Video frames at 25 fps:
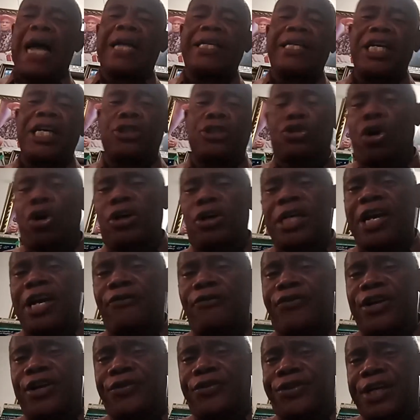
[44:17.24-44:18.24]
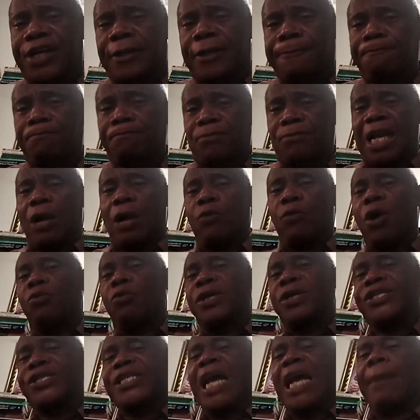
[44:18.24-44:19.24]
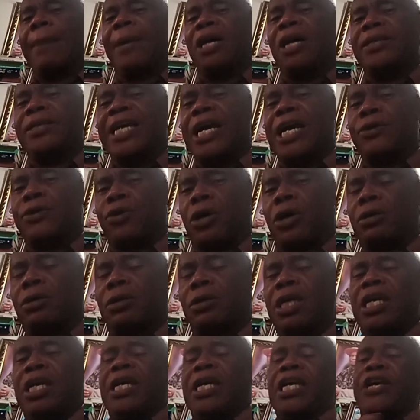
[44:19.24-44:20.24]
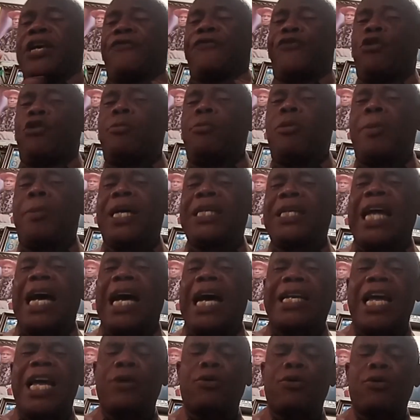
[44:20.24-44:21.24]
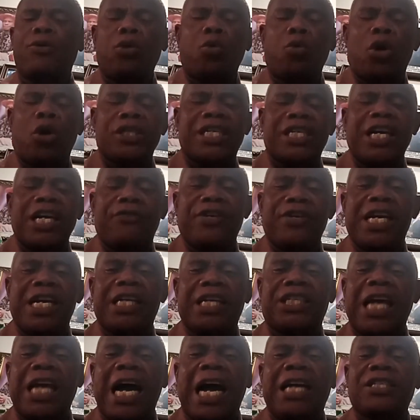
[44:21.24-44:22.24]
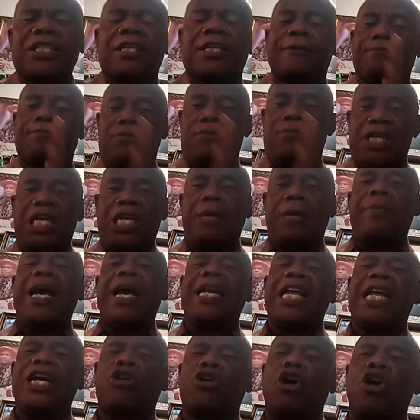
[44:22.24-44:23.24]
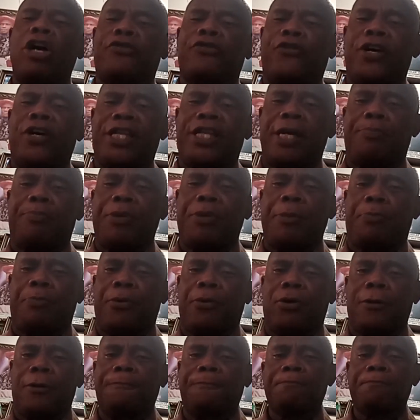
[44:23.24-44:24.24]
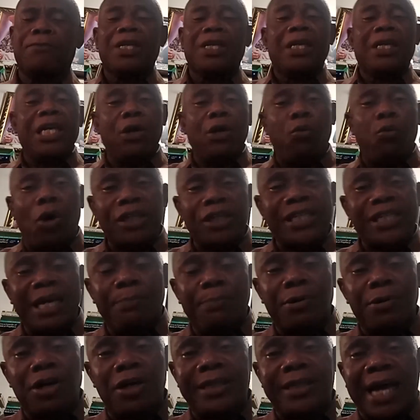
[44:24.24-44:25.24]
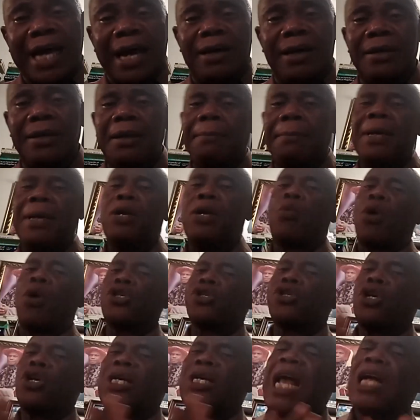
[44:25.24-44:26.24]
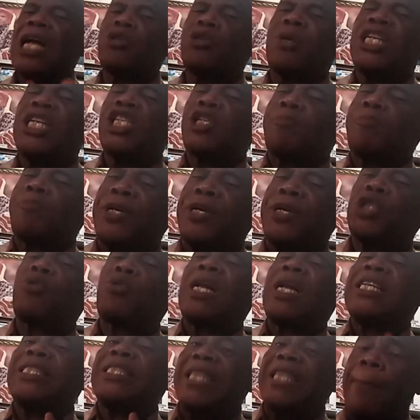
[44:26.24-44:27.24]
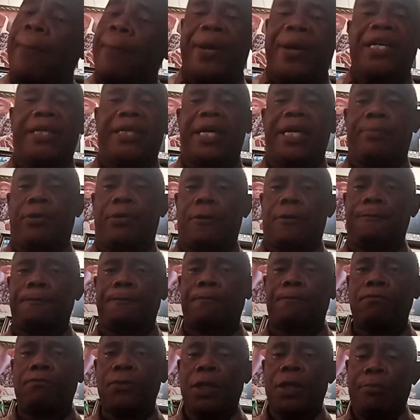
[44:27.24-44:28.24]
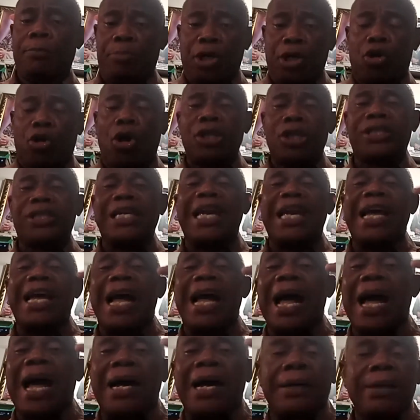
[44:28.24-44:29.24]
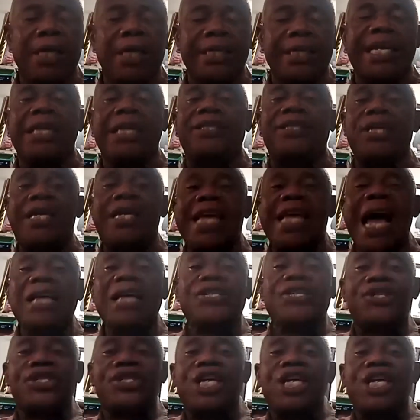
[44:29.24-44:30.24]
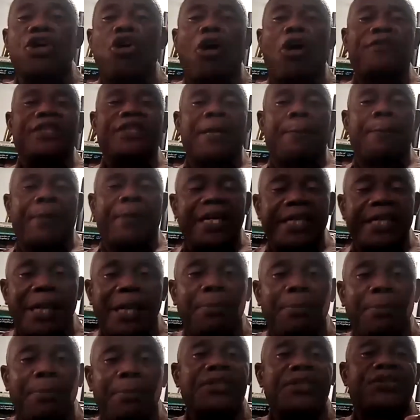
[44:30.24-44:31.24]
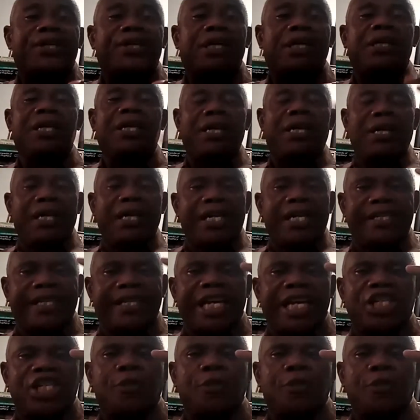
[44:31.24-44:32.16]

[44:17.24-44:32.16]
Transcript: and they turn everything. Like when we say about Aaron, a few moments that Aaron was given a chance, he made a God for the people. He was a brother, but he was not actually spiritually dependable because the, the yardstick of dependability is a